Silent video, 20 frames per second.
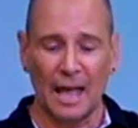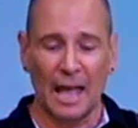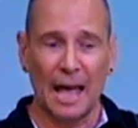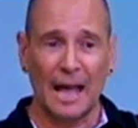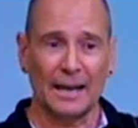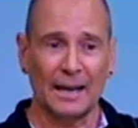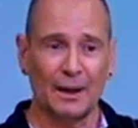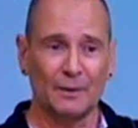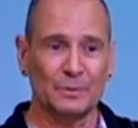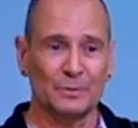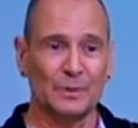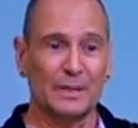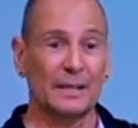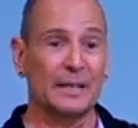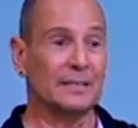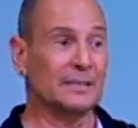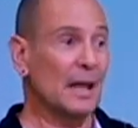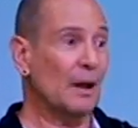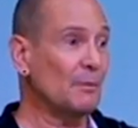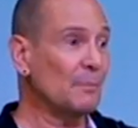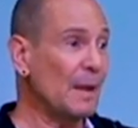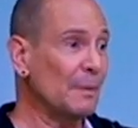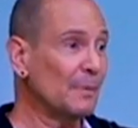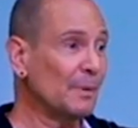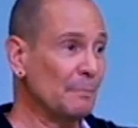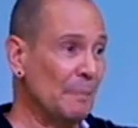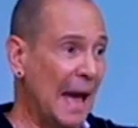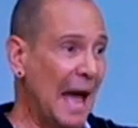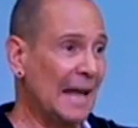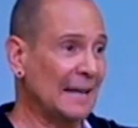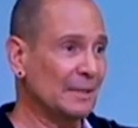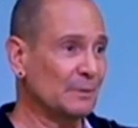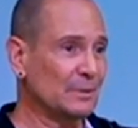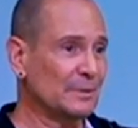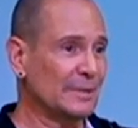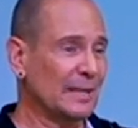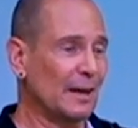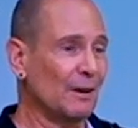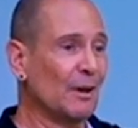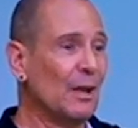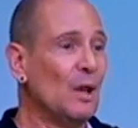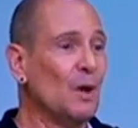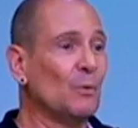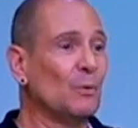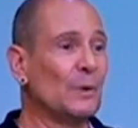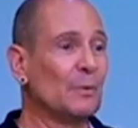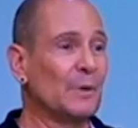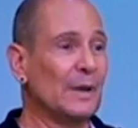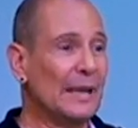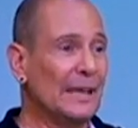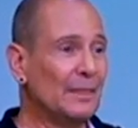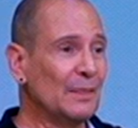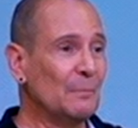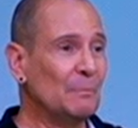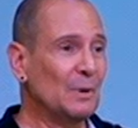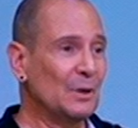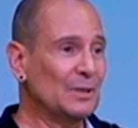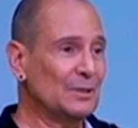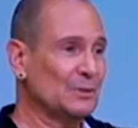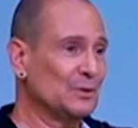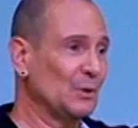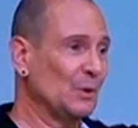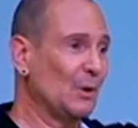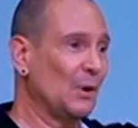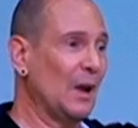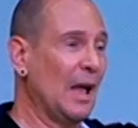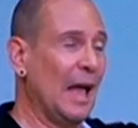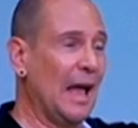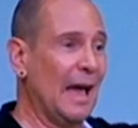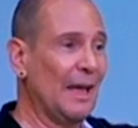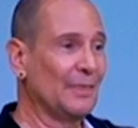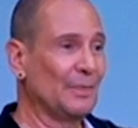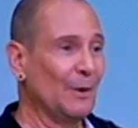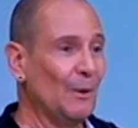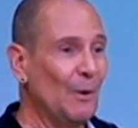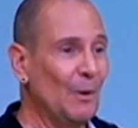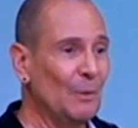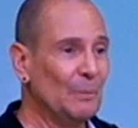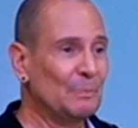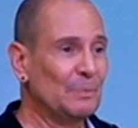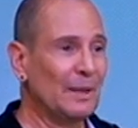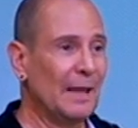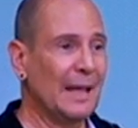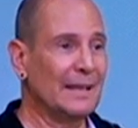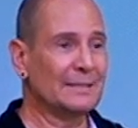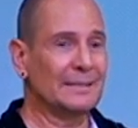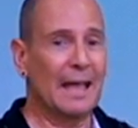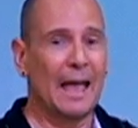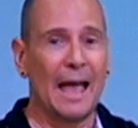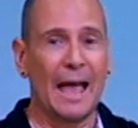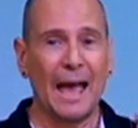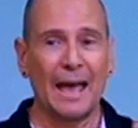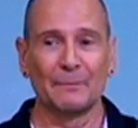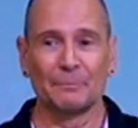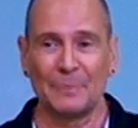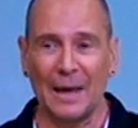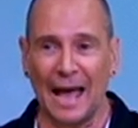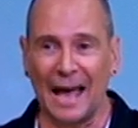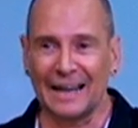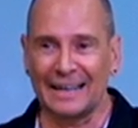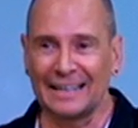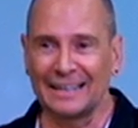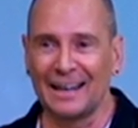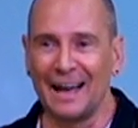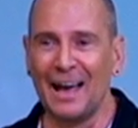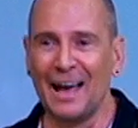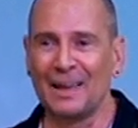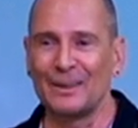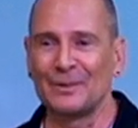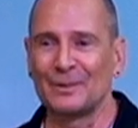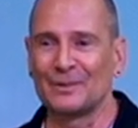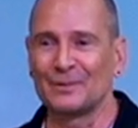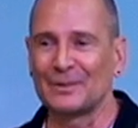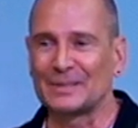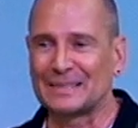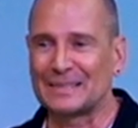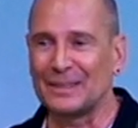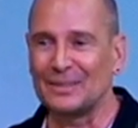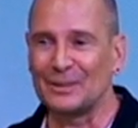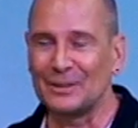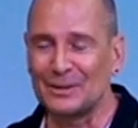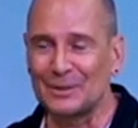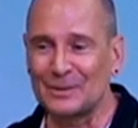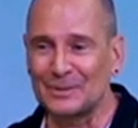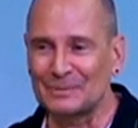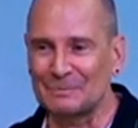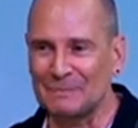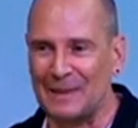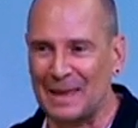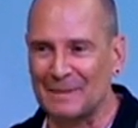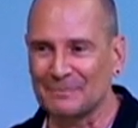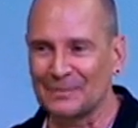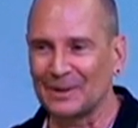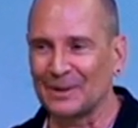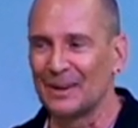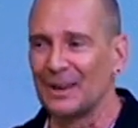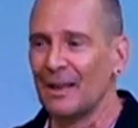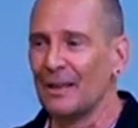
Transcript: And I was because I remember Patty was there. We were in the bookstore at the old place, and Patty and I was in the newspaper